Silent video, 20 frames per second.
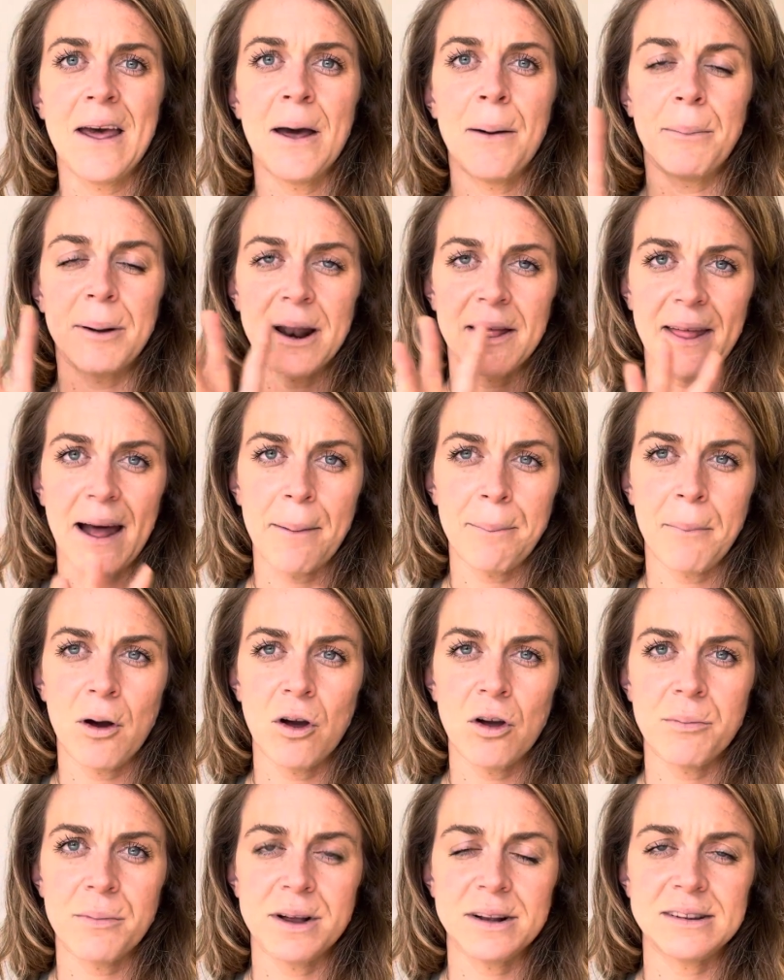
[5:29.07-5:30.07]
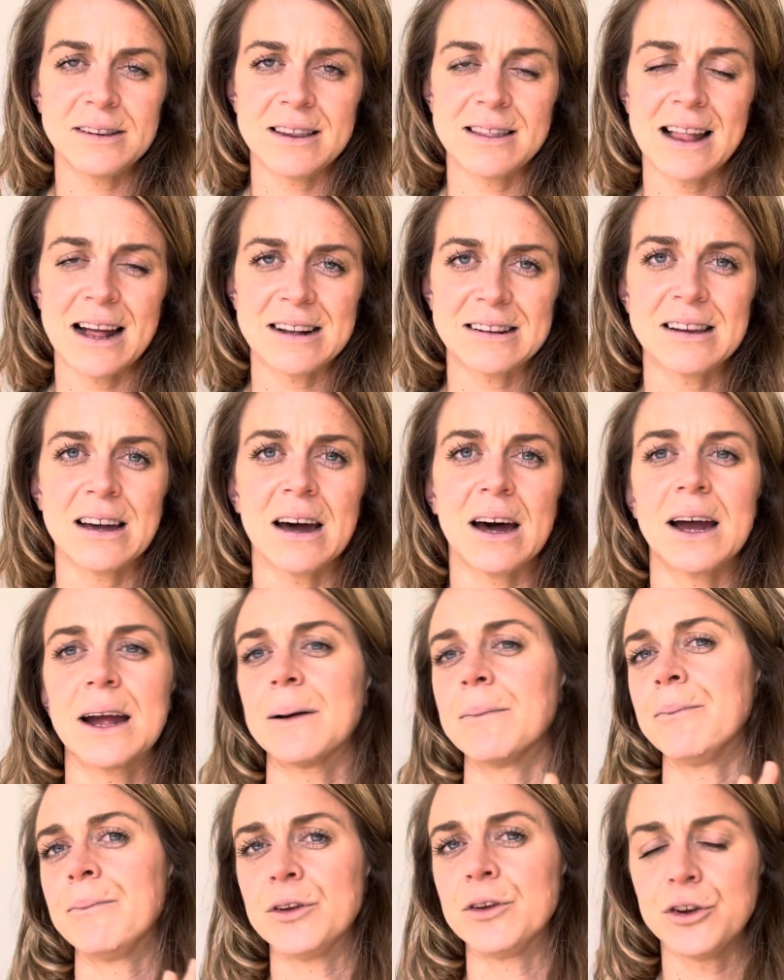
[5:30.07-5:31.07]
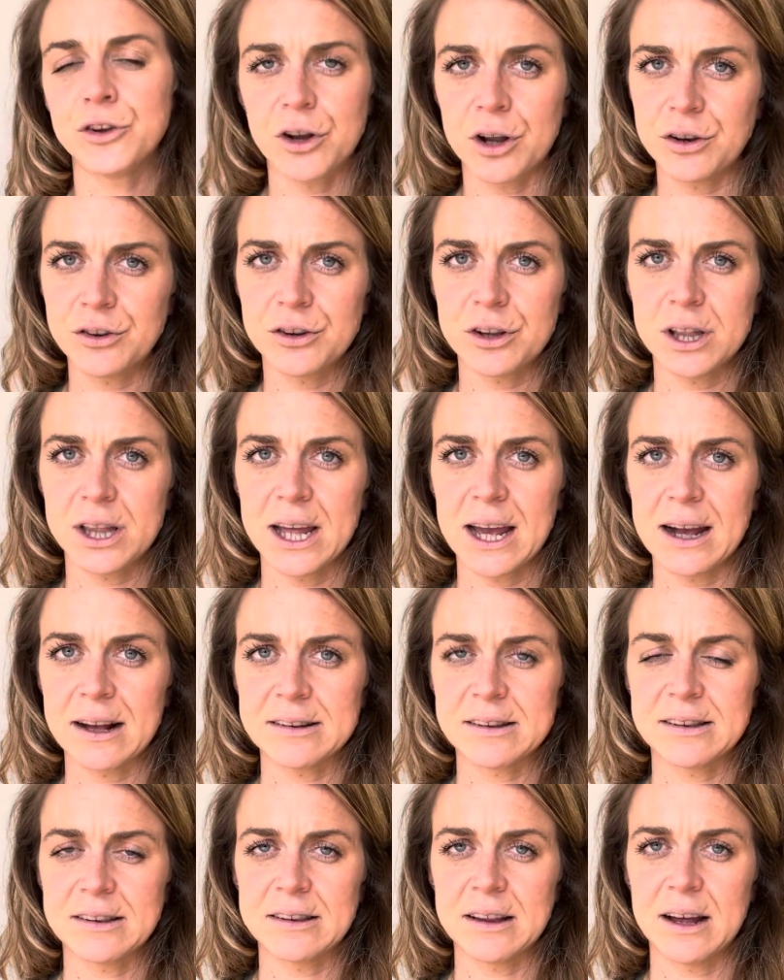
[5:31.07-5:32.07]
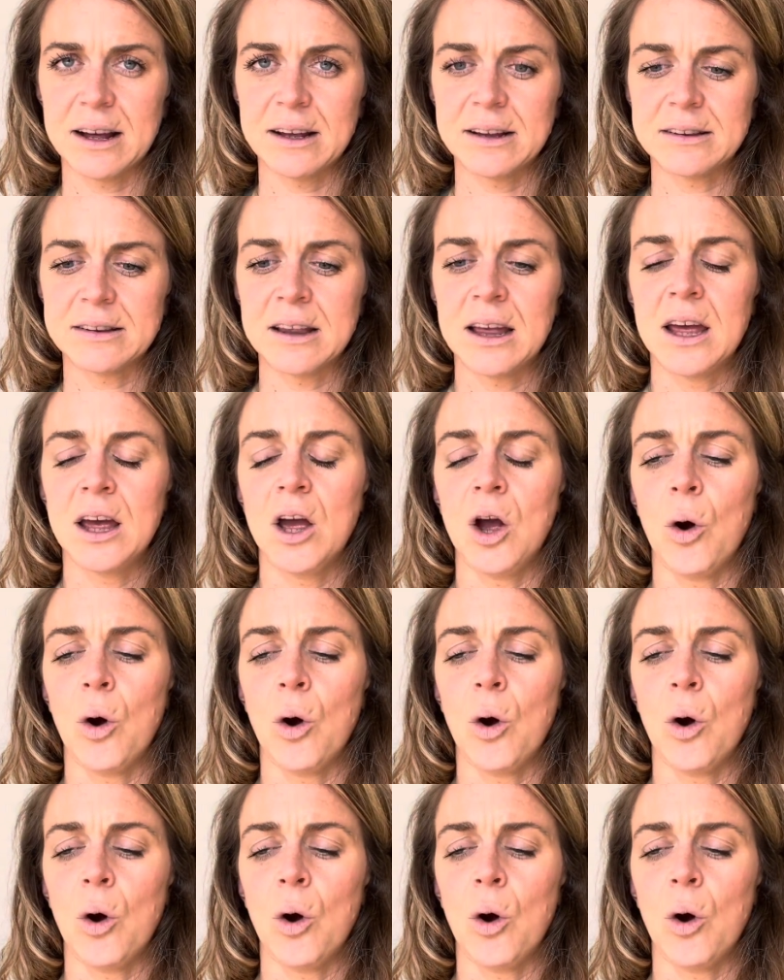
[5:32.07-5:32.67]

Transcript: But at that moment, in that time, you don't do the exercise.